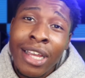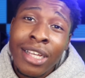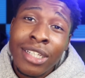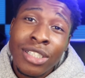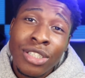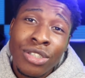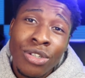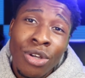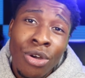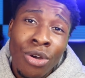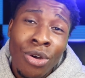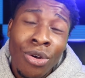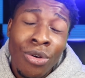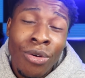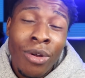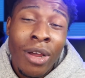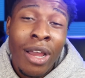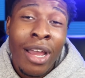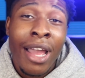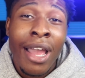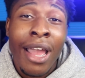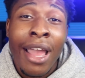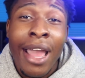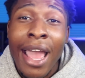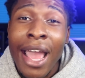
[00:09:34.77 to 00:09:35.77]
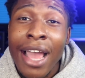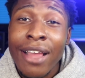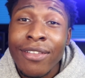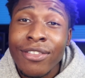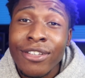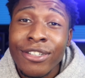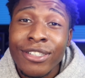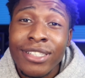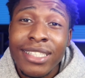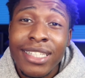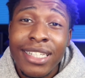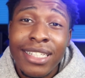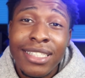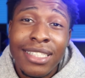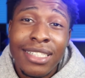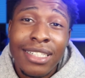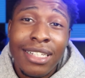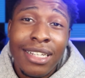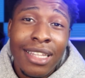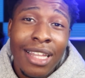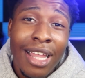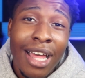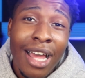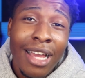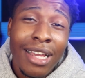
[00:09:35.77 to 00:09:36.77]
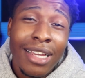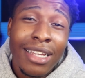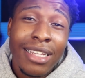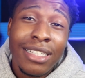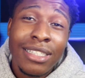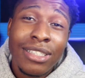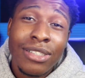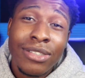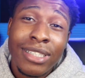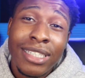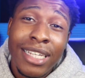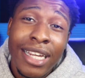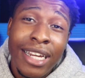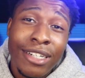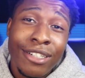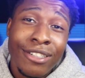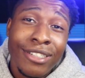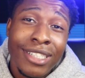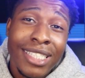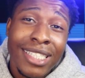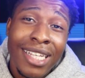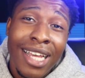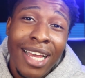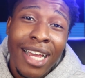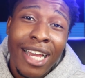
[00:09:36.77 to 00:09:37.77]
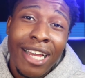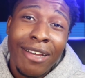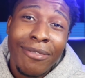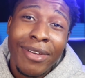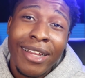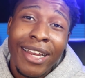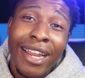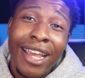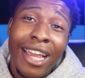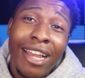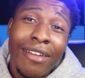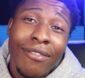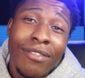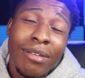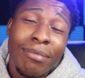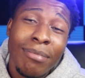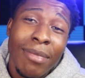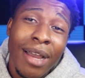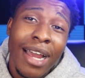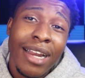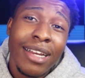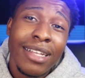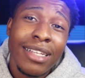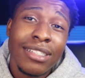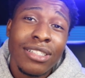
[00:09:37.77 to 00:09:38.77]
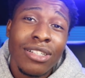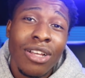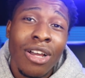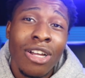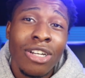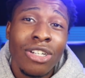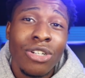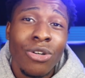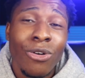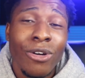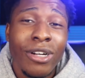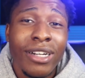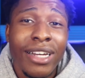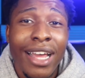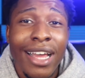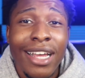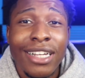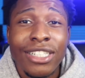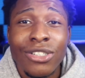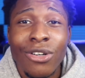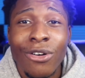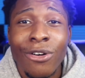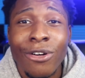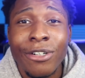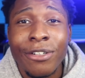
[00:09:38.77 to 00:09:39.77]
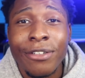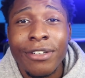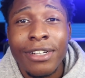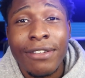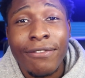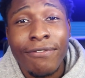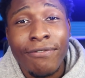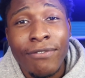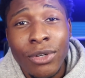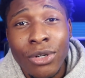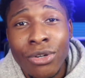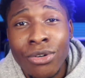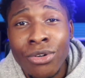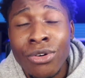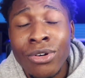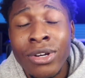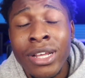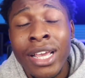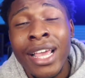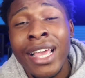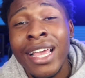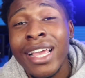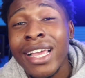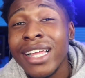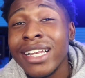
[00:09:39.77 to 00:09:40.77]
So after six o'clock is dinner time, and everybody is on DoorDash ordering food.